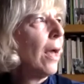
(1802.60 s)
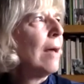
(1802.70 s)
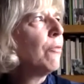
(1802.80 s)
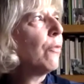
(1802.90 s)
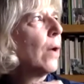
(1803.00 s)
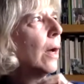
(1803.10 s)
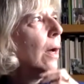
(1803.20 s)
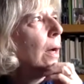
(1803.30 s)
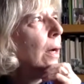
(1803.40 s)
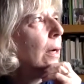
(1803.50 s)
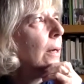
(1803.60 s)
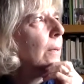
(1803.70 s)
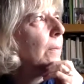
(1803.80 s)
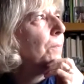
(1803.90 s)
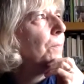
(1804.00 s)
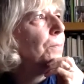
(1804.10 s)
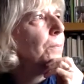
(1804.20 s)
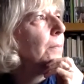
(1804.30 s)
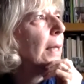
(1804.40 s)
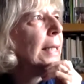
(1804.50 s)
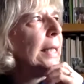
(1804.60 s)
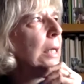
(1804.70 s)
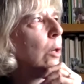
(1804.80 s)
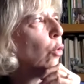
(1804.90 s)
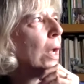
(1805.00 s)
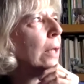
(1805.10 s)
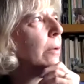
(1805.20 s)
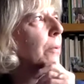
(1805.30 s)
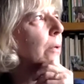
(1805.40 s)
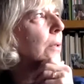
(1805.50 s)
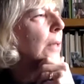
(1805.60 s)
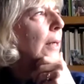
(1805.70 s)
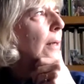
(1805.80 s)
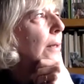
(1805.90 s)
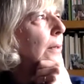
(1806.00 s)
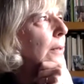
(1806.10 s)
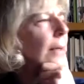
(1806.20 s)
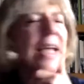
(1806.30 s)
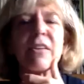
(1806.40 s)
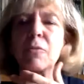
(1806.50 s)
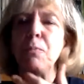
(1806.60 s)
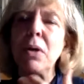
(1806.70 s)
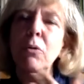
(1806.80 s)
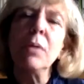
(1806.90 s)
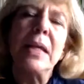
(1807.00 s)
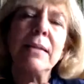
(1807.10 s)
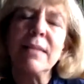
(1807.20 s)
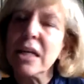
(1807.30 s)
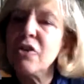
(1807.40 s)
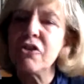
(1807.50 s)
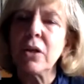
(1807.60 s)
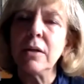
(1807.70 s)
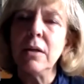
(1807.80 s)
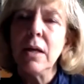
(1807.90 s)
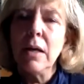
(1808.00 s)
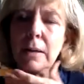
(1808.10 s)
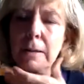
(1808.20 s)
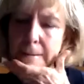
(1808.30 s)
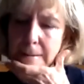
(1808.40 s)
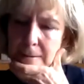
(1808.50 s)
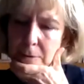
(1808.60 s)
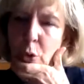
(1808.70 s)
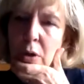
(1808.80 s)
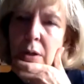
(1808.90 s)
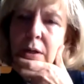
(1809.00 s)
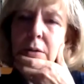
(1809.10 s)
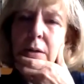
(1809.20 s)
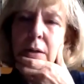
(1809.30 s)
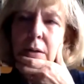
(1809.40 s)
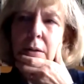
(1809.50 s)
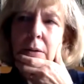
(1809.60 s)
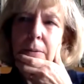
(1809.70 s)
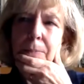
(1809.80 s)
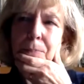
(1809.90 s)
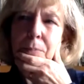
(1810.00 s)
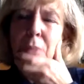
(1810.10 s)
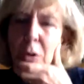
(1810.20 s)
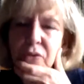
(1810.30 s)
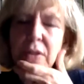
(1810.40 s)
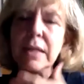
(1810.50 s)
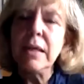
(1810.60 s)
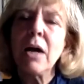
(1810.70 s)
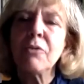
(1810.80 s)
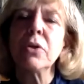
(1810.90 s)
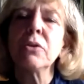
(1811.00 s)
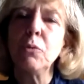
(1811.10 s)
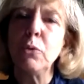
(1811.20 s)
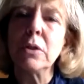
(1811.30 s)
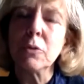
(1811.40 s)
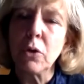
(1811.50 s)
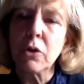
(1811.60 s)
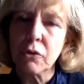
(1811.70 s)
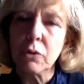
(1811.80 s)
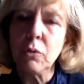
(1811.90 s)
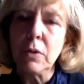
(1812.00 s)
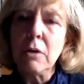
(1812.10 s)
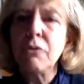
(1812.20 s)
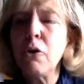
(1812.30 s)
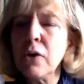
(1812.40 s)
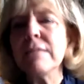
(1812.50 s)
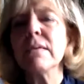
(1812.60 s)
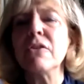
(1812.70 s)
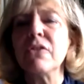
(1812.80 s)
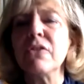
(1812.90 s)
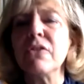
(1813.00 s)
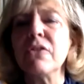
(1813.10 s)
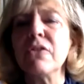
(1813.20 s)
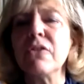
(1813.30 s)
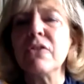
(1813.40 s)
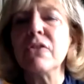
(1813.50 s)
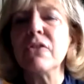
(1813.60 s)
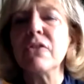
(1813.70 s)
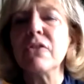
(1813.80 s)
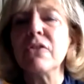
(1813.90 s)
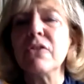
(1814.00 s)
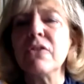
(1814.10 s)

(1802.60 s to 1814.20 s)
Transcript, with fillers: we have um, an incredible uh, experimentation uh, work, um, mostly after the World War II. For instance, Italy,